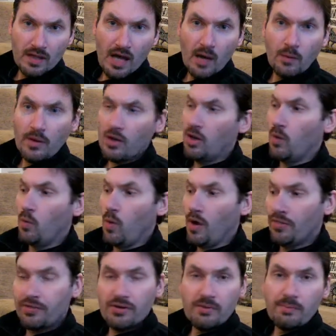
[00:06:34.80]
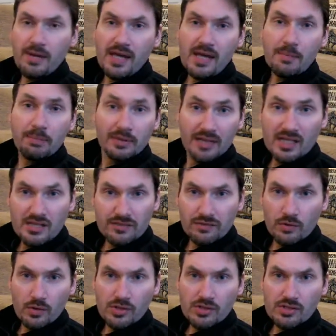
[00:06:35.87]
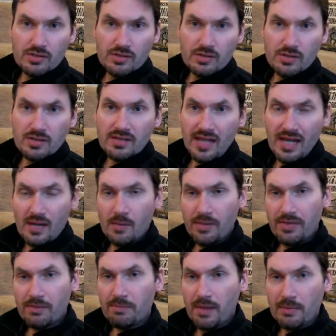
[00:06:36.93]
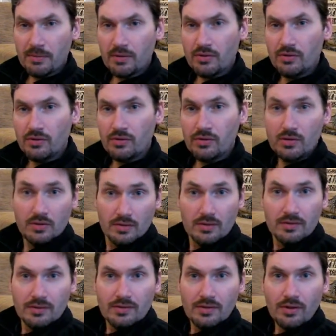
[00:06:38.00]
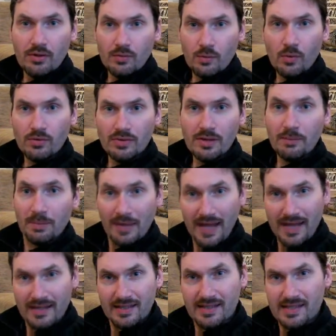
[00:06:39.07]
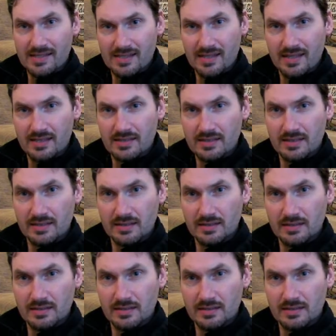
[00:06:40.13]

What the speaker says: And we all want there to be a police force to deal with the people who won't comply to these things.